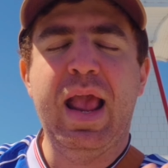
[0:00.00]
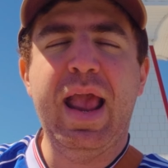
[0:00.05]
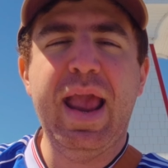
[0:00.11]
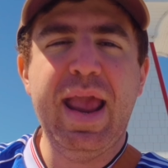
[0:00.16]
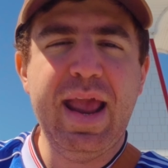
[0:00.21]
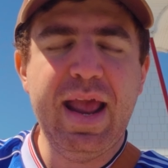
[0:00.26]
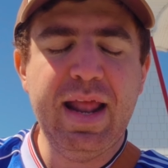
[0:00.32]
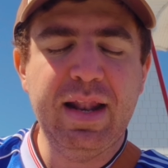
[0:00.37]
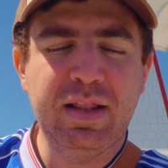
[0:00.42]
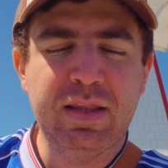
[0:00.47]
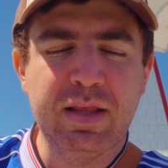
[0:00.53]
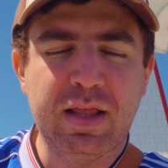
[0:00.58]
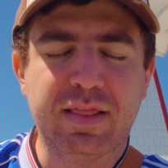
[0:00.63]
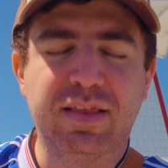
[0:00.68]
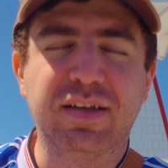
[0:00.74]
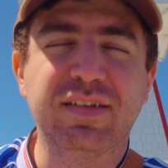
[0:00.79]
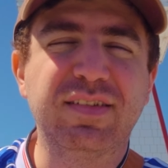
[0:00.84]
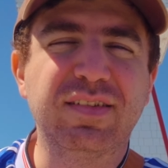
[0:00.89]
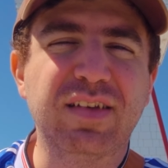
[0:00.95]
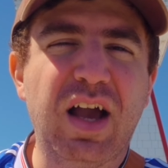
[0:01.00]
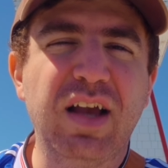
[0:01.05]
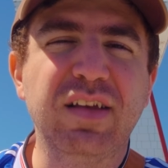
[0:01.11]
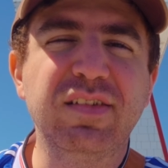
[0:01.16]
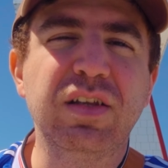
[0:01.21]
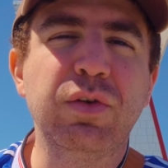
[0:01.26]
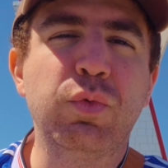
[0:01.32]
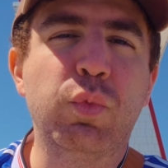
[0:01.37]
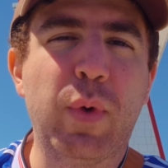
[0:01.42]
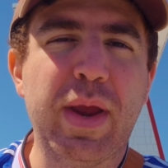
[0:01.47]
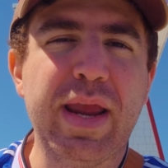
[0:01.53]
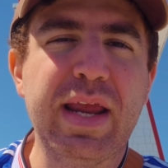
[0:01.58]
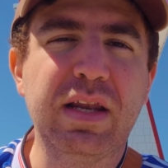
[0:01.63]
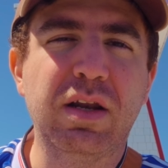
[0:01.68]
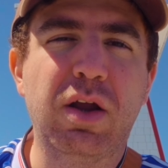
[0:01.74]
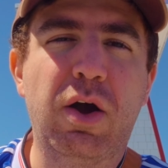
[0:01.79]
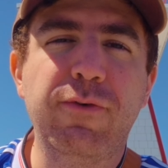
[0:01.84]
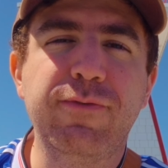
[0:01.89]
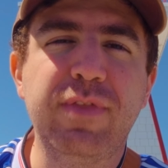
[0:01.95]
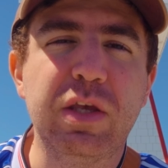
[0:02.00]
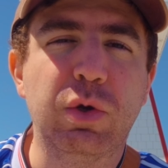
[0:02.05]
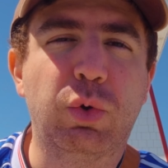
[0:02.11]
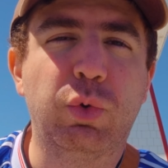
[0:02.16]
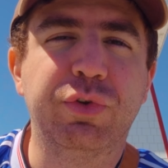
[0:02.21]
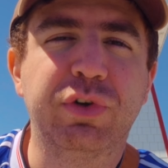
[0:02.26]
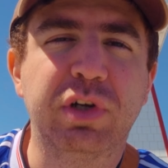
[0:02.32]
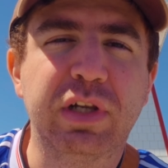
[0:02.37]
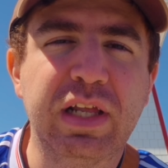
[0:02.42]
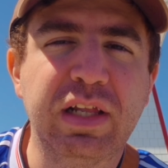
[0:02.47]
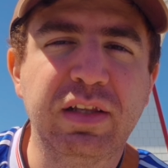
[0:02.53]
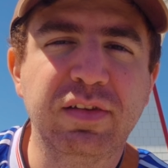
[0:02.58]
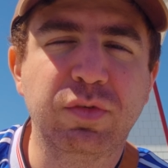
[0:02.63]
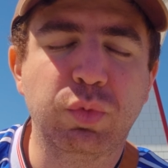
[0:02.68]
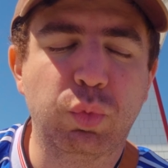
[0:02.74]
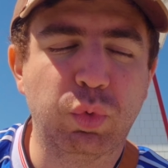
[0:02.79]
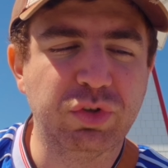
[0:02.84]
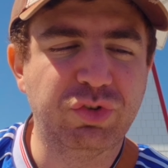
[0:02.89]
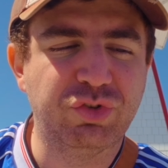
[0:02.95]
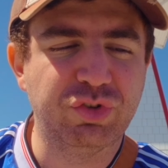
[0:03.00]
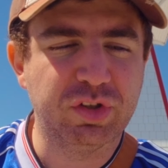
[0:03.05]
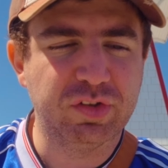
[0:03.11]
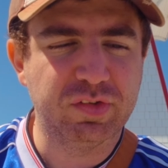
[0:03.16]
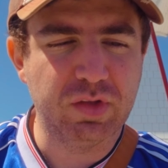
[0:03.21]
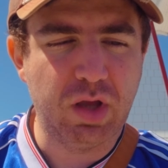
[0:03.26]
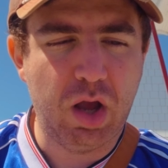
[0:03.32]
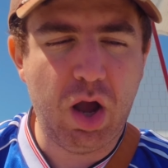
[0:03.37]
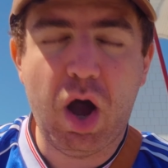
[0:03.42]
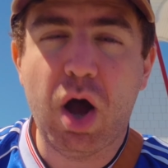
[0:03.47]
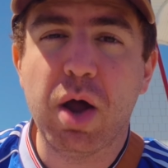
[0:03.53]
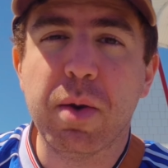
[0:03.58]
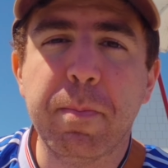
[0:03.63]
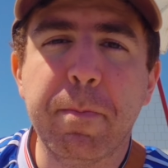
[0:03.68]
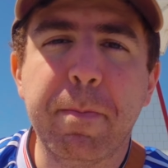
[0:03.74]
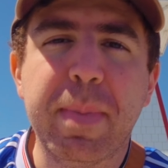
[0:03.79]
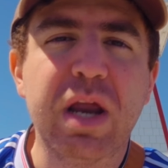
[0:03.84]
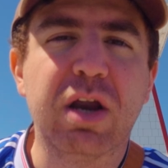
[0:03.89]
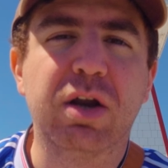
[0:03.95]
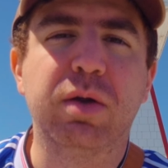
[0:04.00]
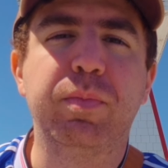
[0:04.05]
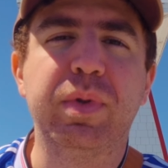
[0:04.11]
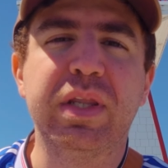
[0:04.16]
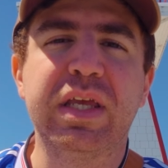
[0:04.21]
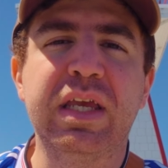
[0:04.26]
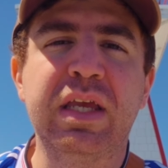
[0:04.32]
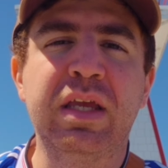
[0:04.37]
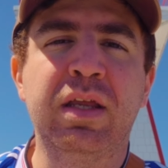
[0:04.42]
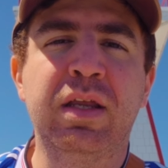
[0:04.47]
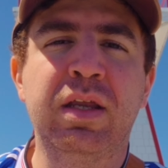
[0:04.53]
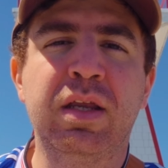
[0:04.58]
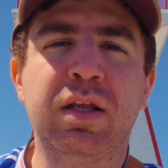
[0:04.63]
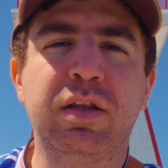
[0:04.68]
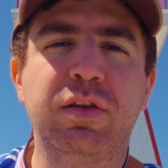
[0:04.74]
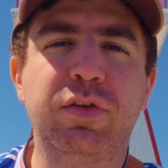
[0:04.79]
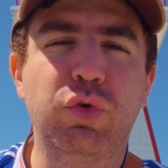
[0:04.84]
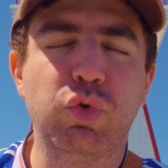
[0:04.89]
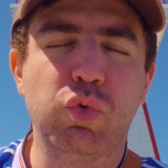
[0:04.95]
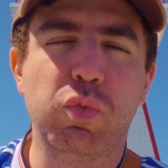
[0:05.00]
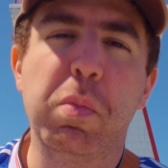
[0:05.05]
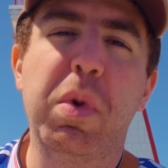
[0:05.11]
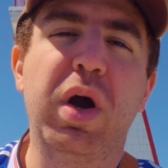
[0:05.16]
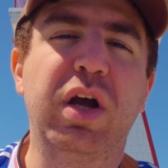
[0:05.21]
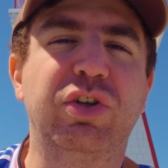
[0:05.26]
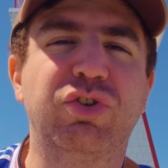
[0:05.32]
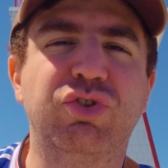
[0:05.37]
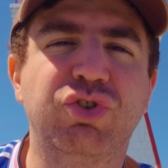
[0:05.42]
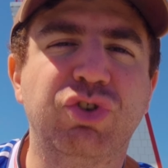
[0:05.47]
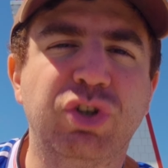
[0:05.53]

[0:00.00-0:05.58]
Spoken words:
and the size and weight of the older lens was just unbearably too much.